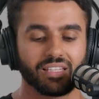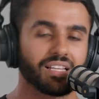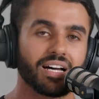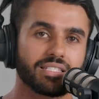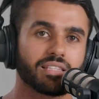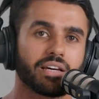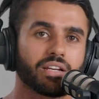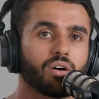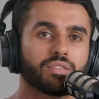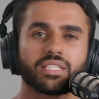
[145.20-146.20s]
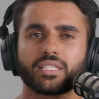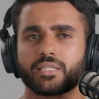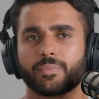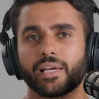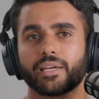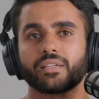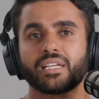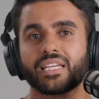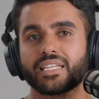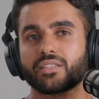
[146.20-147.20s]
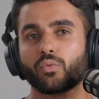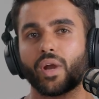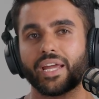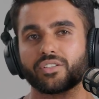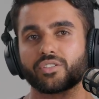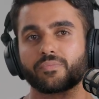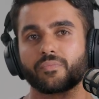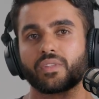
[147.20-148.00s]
The last slider on this display is the range.